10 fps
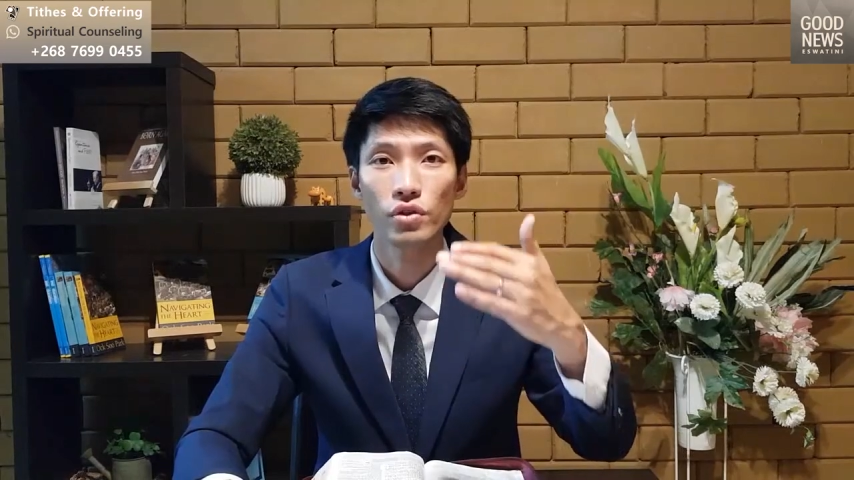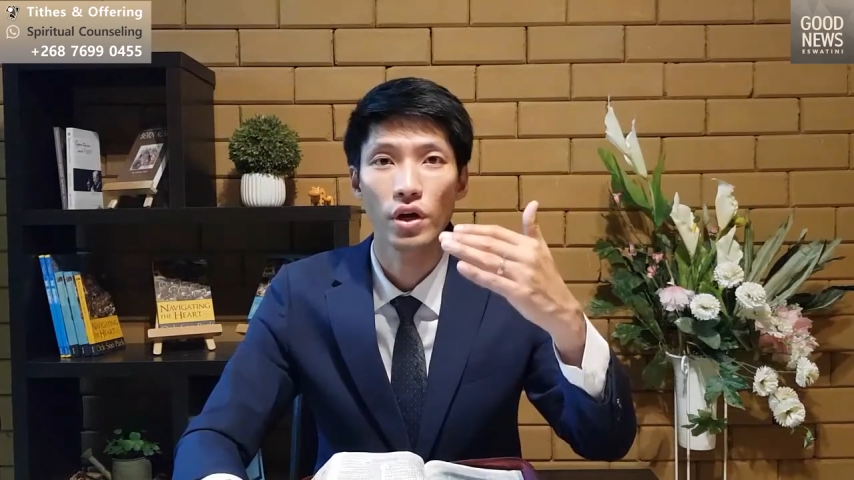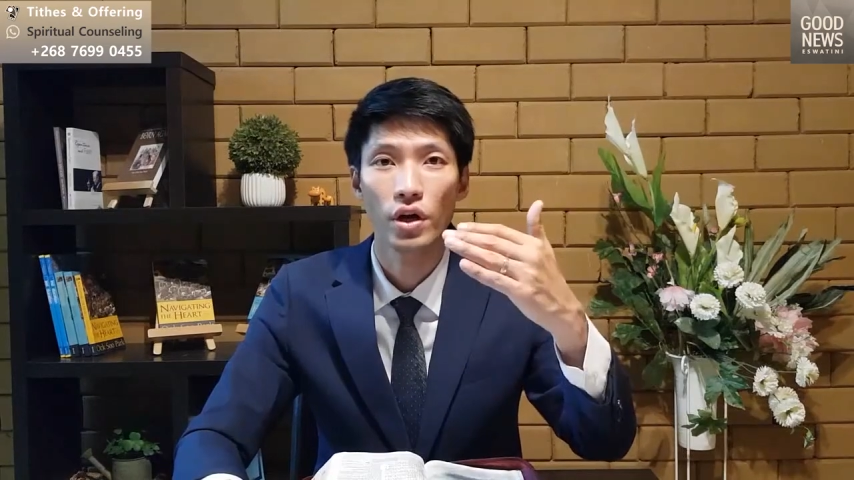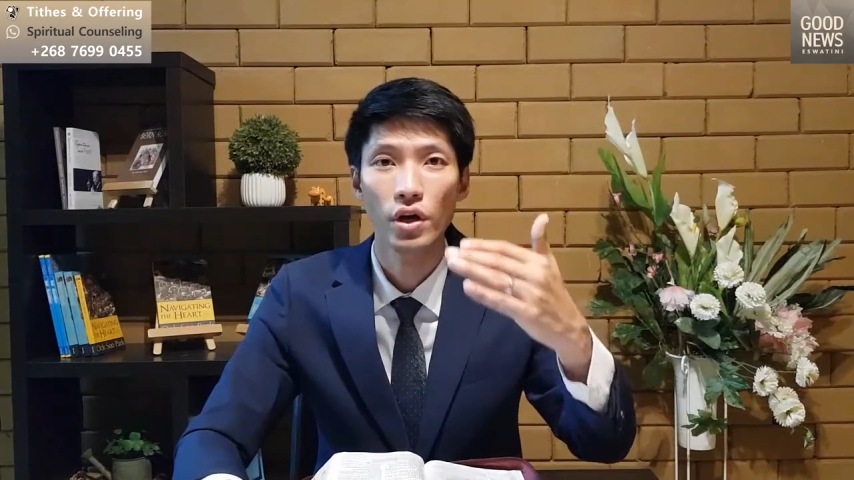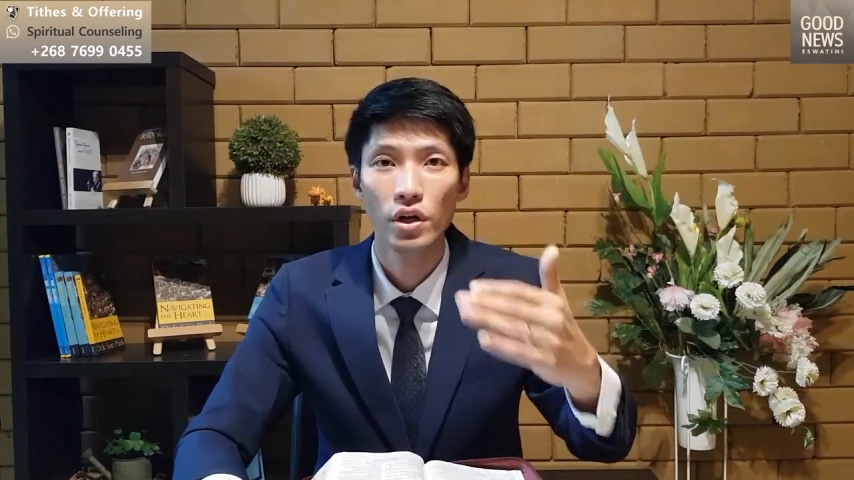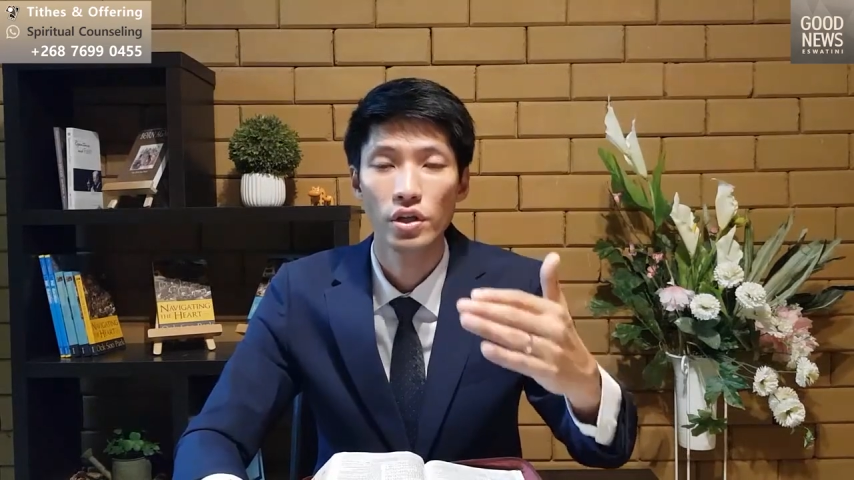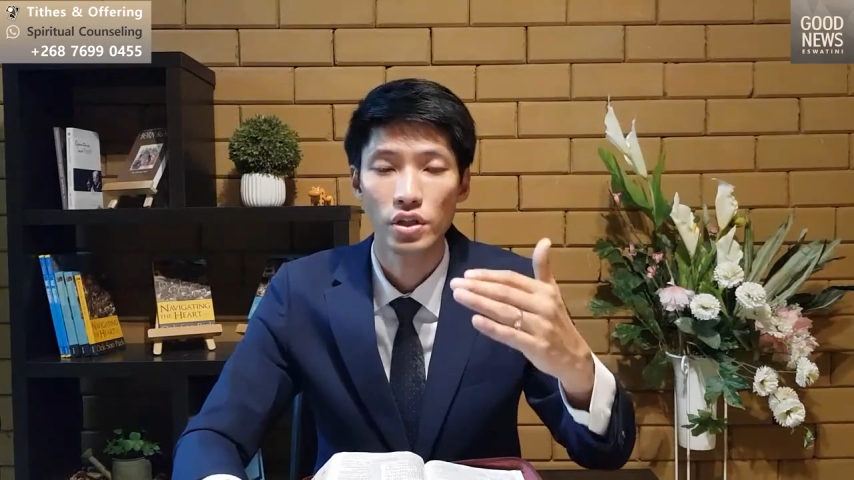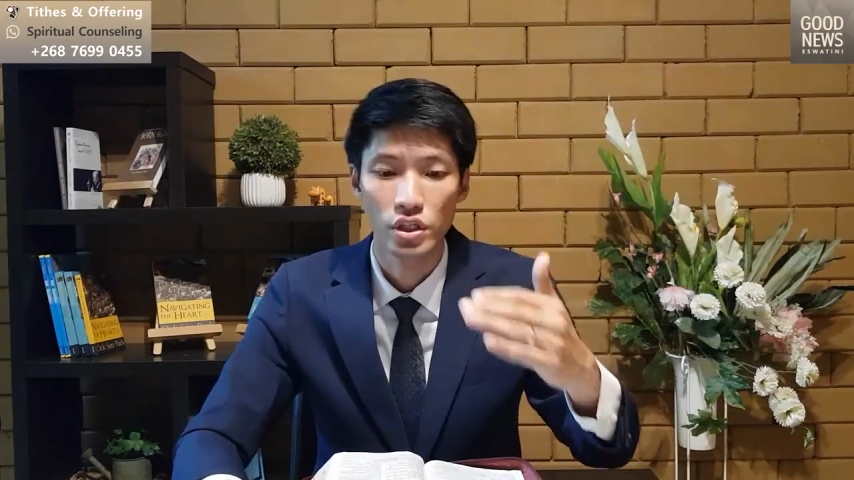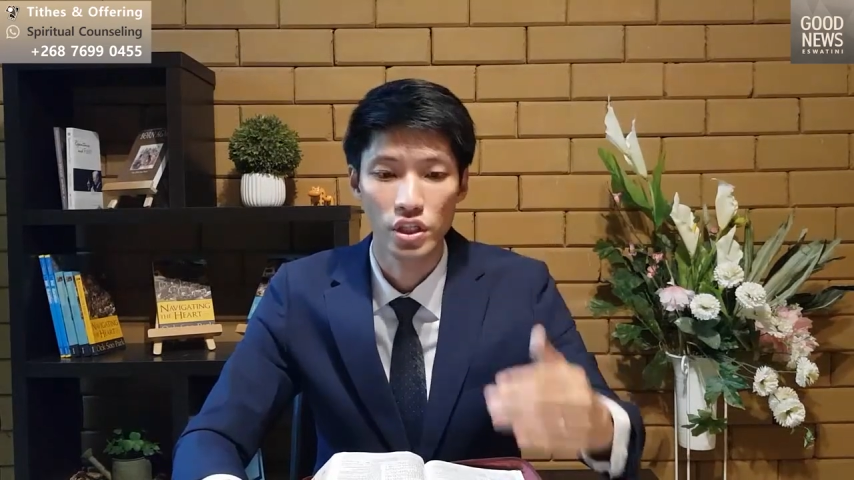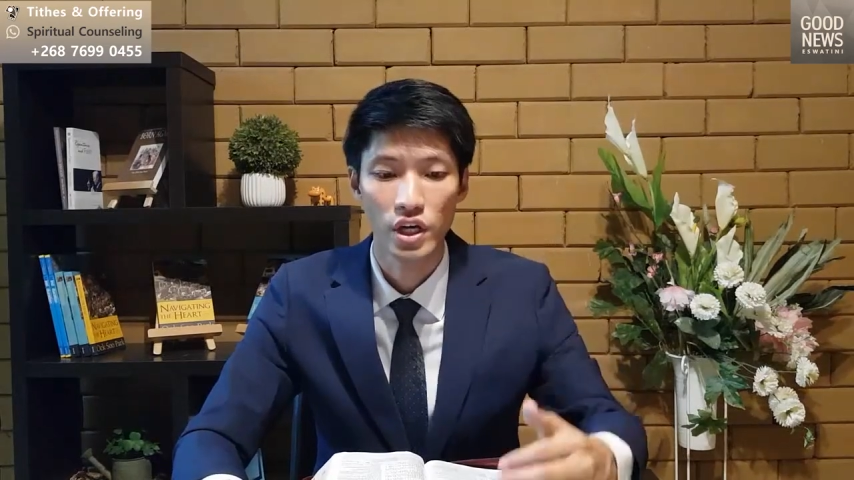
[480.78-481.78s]
to the
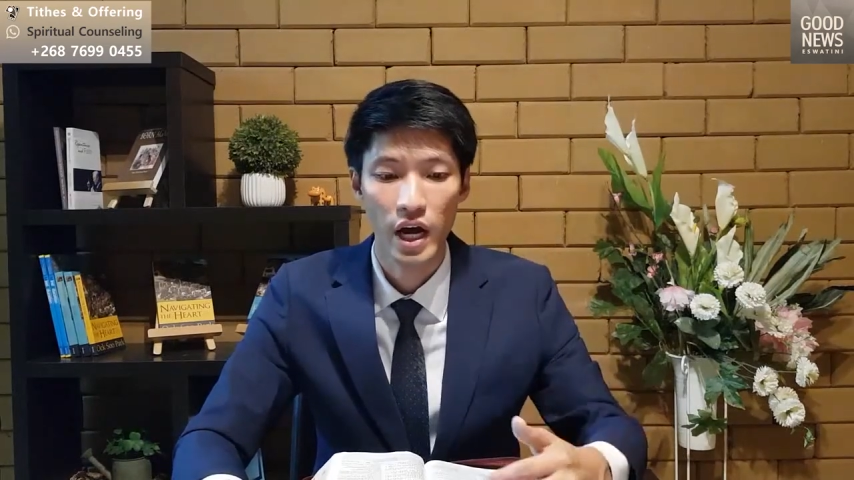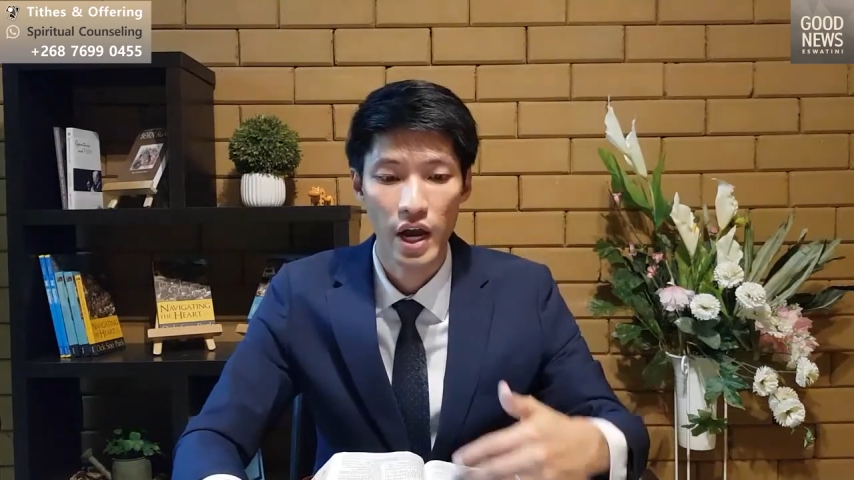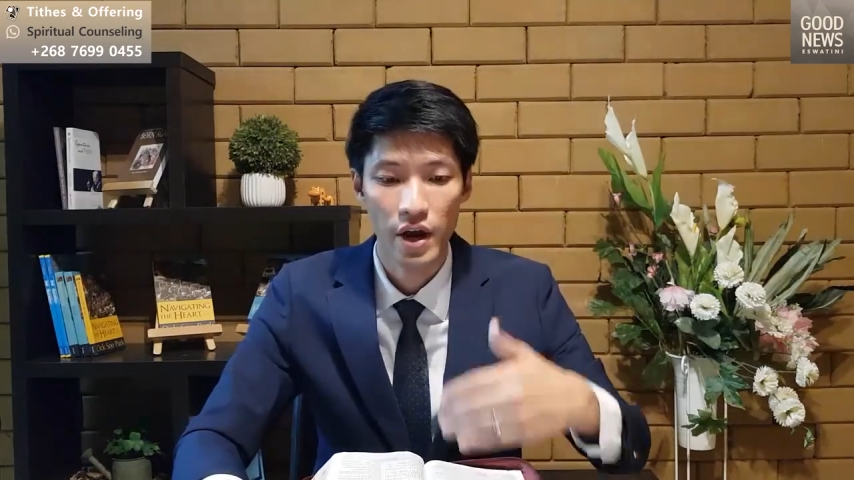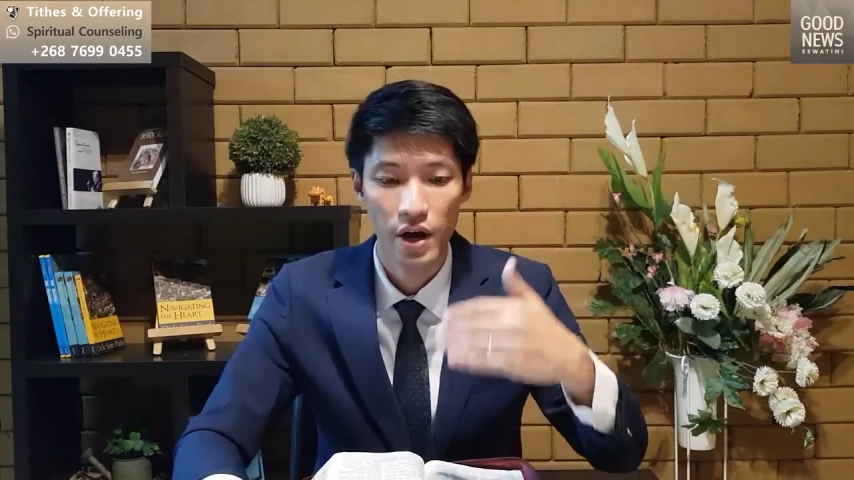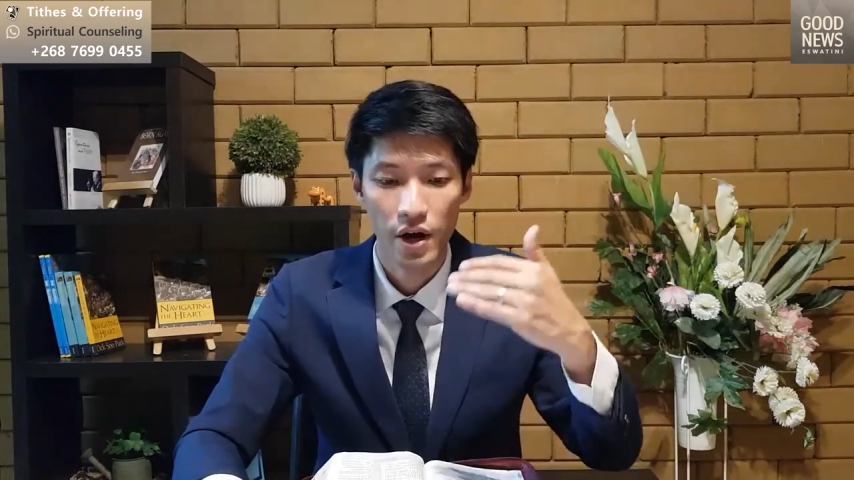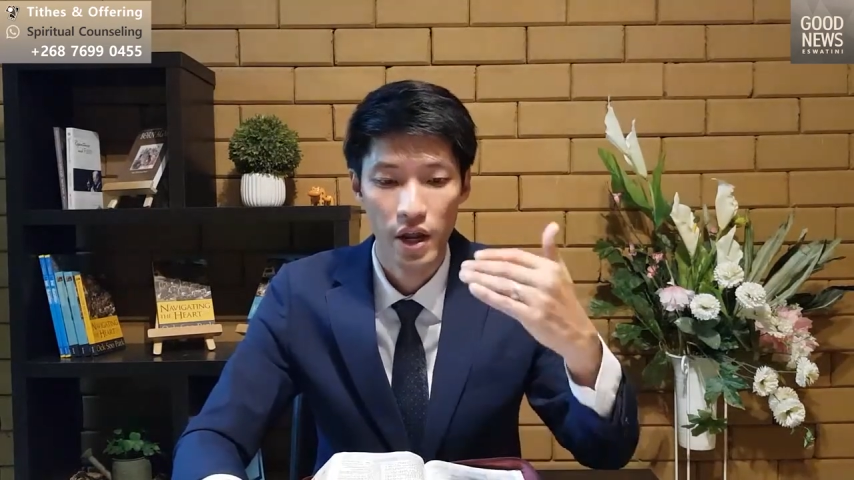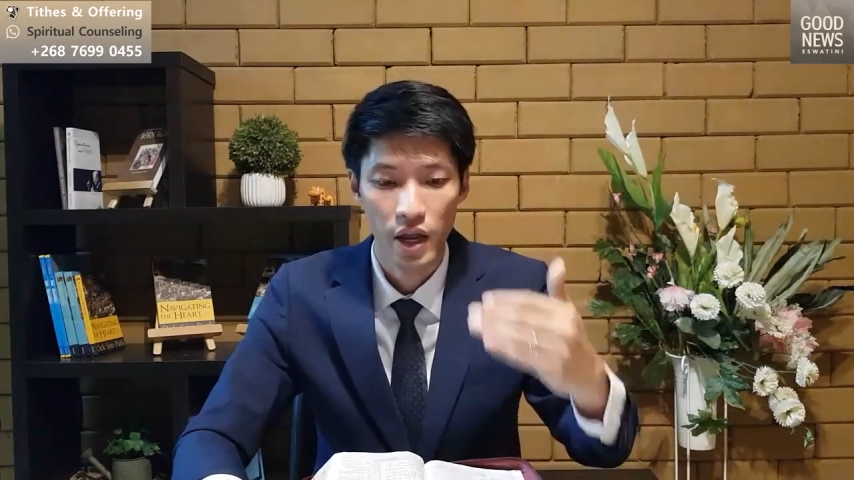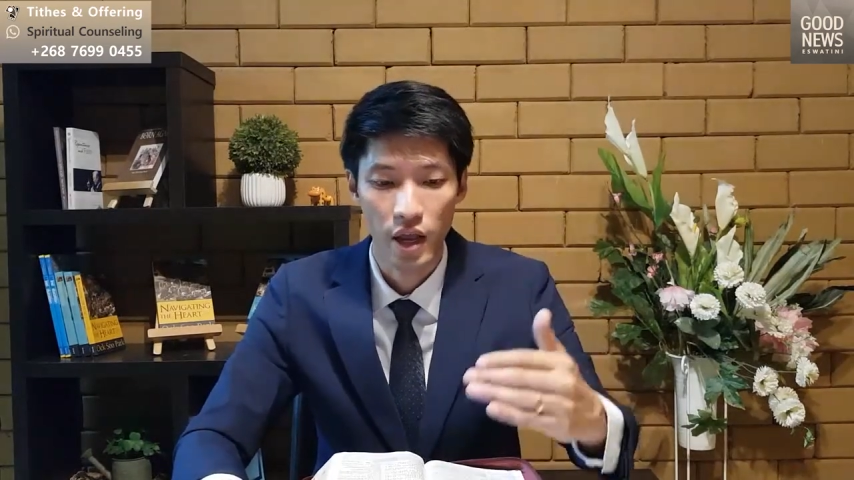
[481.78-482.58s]
desire